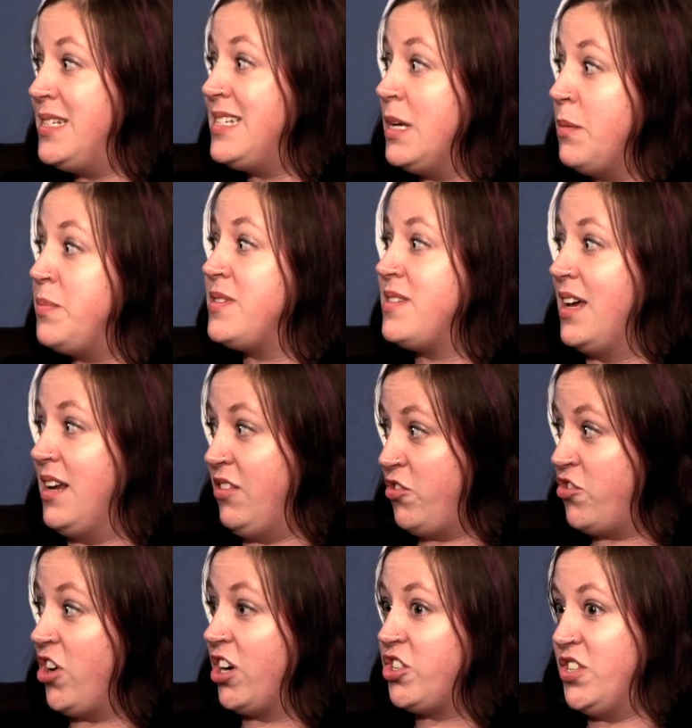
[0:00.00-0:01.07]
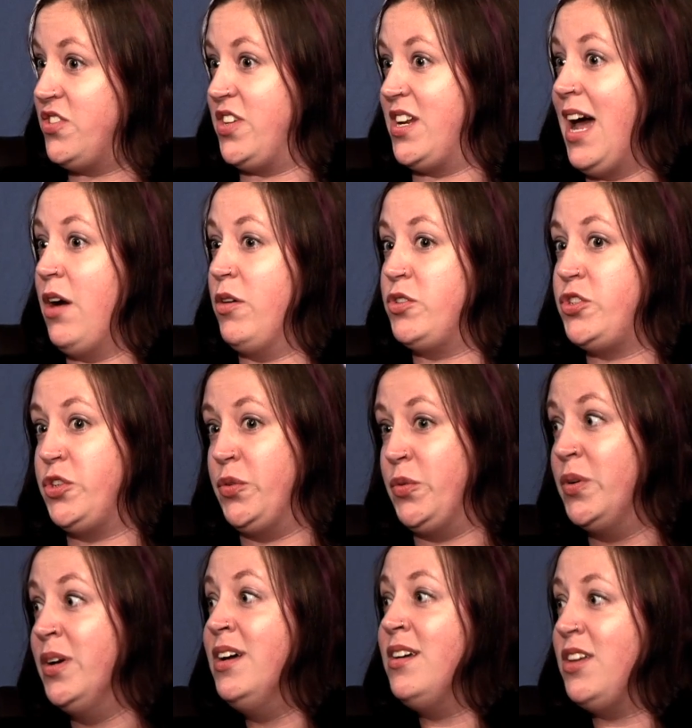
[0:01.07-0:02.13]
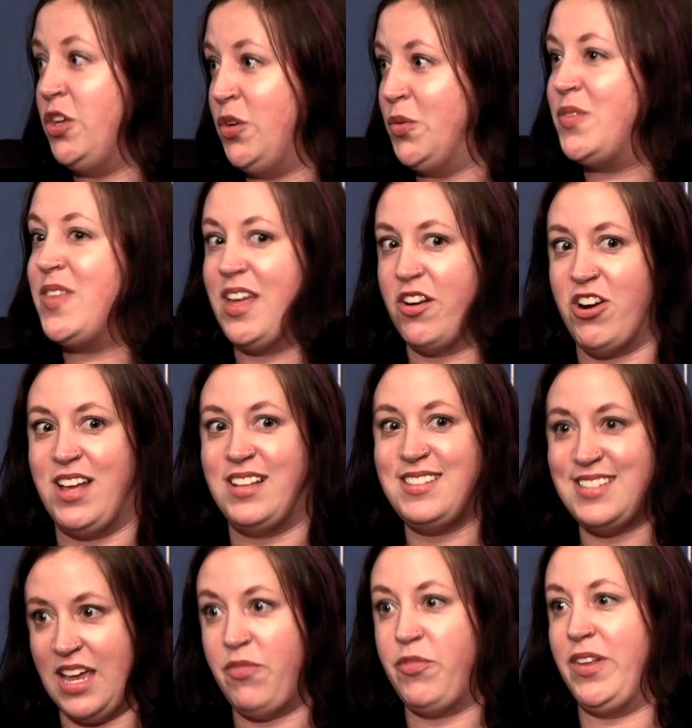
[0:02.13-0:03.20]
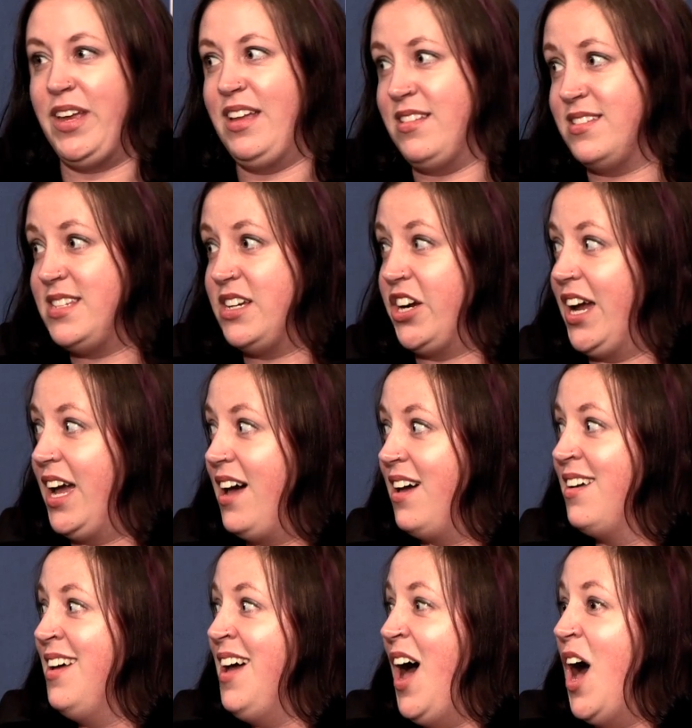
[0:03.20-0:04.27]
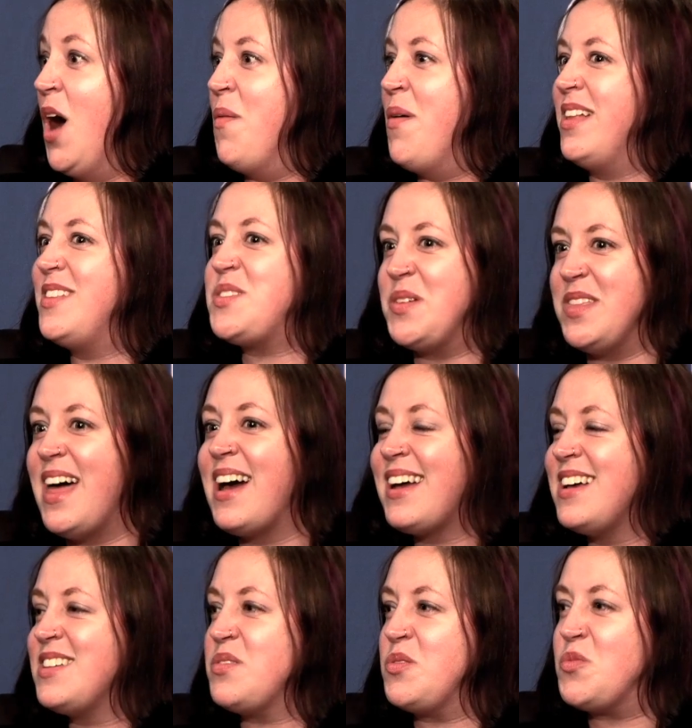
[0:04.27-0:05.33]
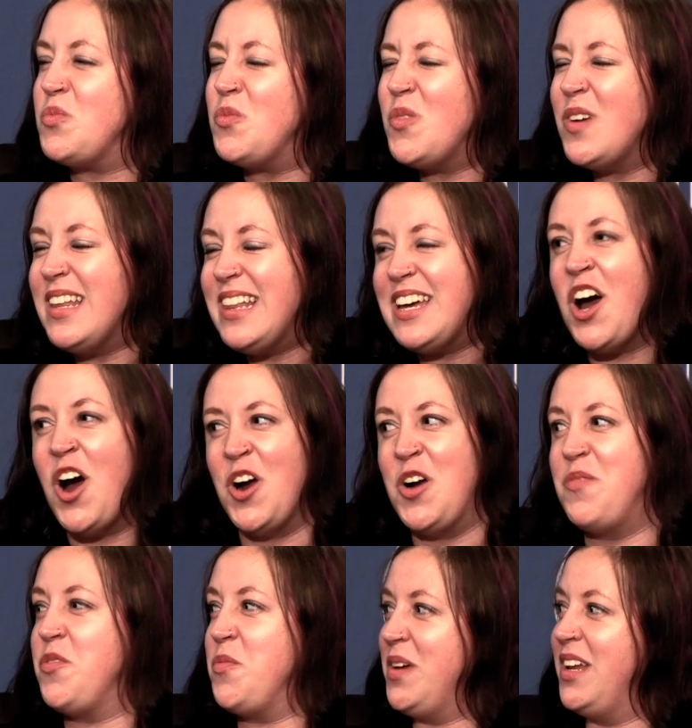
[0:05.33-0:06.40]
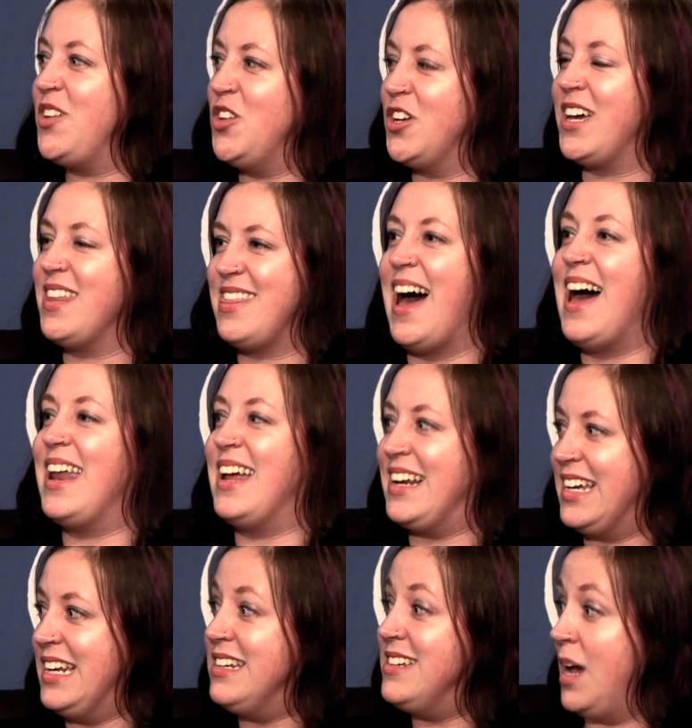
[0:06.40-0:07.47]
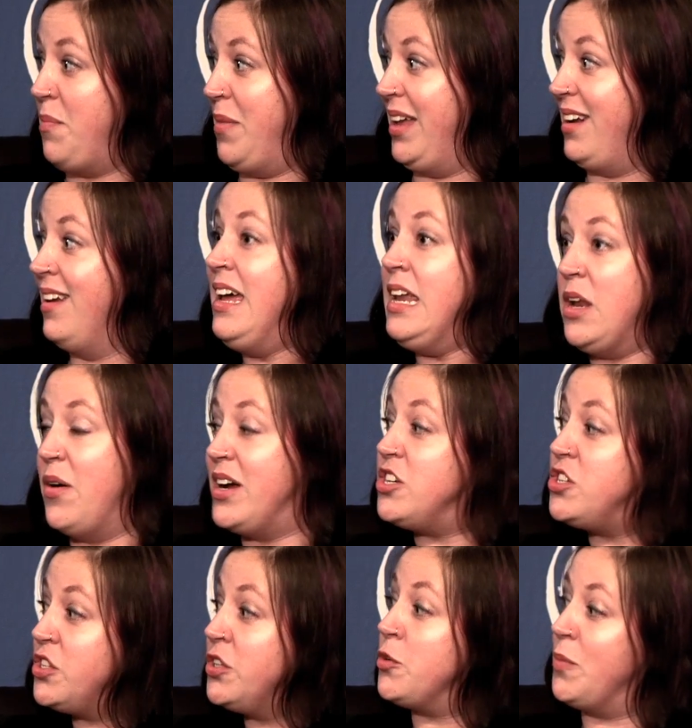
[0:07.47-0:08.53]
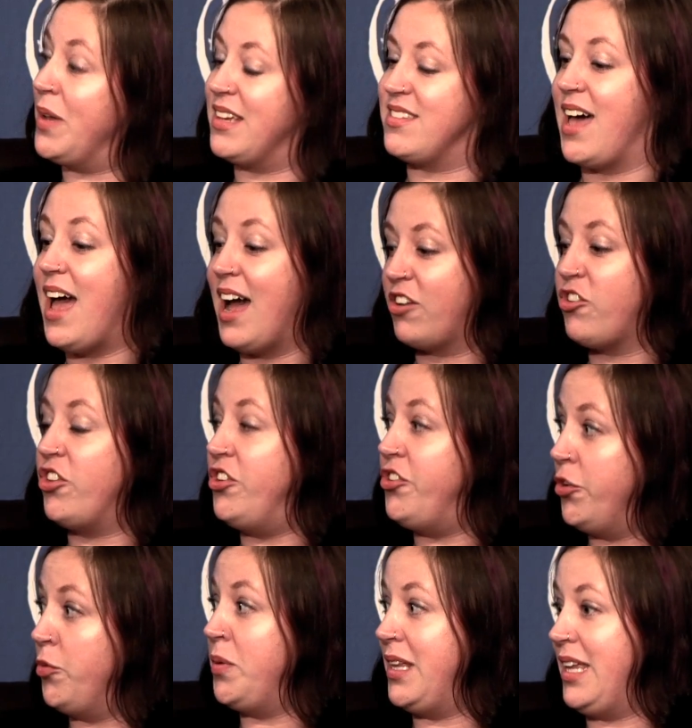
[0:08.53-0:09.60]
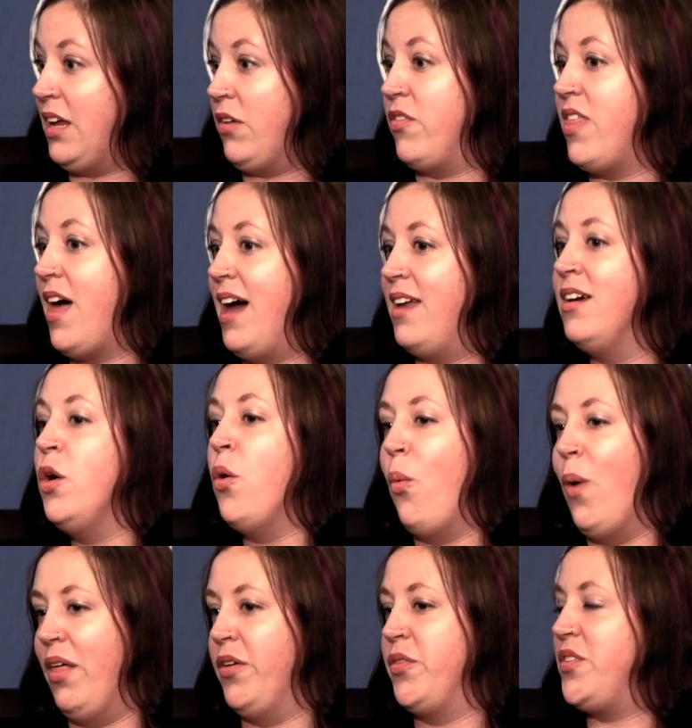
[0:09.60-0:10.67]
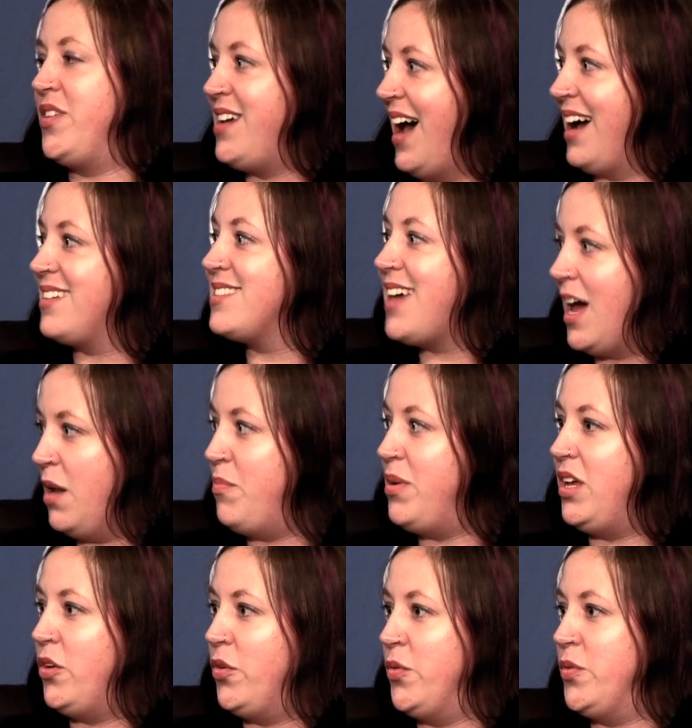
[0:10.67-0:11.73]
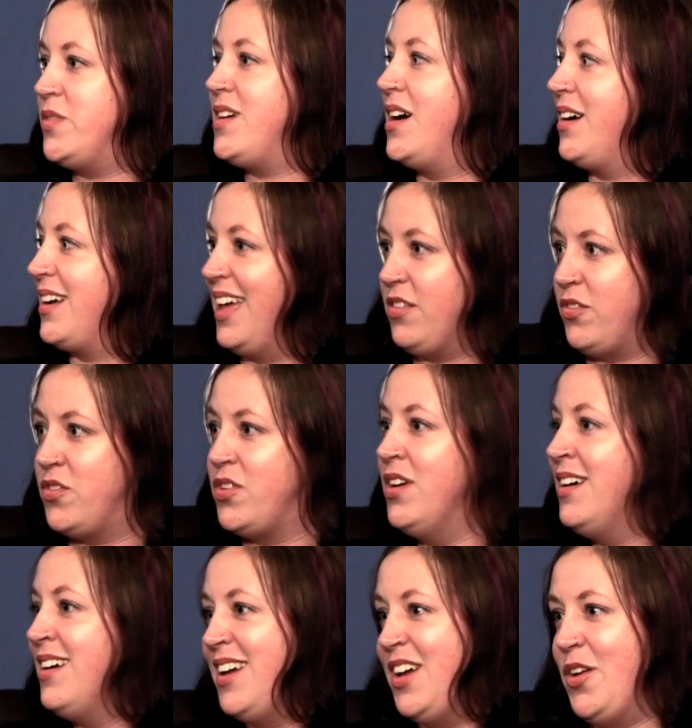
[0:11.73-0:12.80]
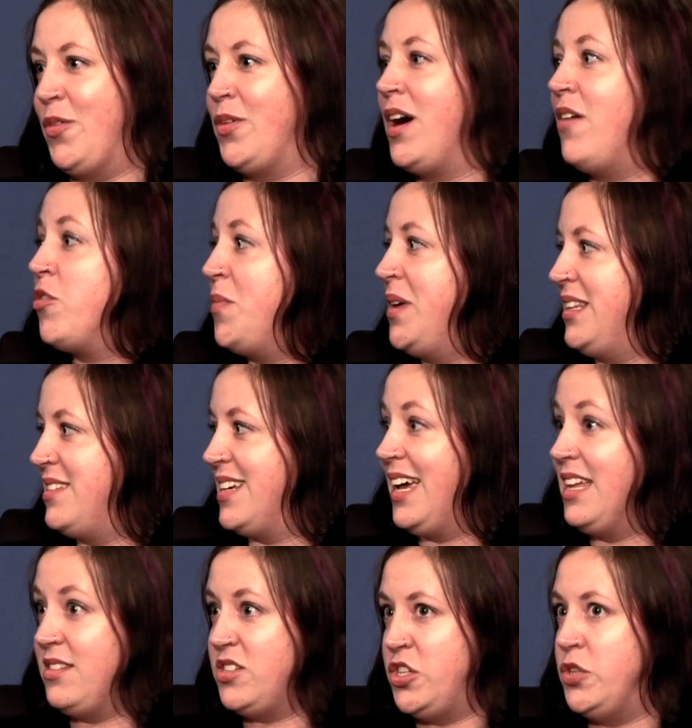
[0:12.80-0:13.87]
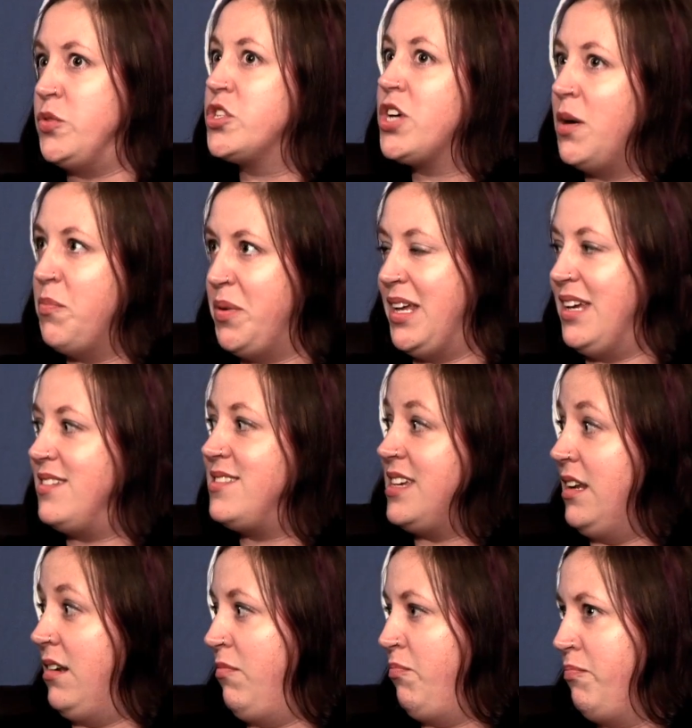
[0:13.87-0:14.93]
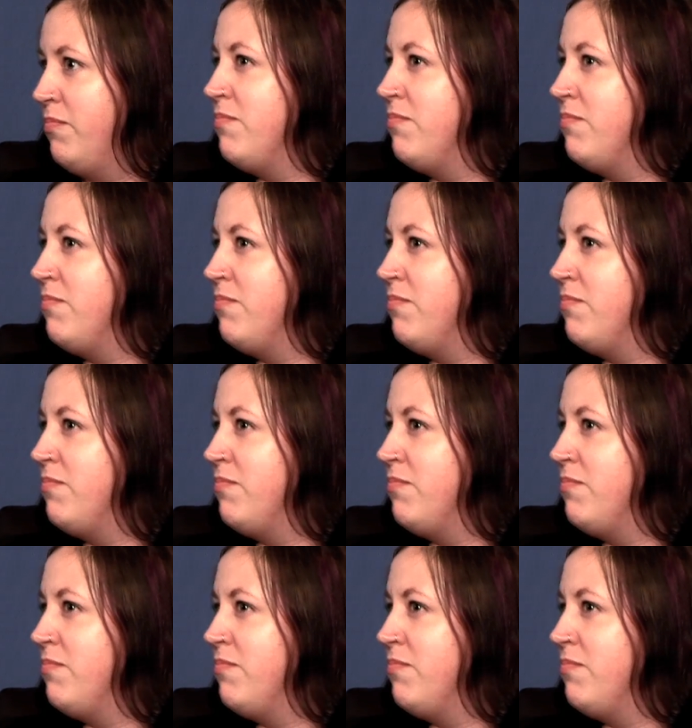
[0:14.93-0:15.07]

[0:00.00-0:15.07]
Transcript: tips and instructions on how to use the internet safely in Syria. Um, and so in that case, it was really hard for me to look at that and condemn it. Now I do because I actually do believe that while those attacks can be used uh, against you know governments, against huge companies in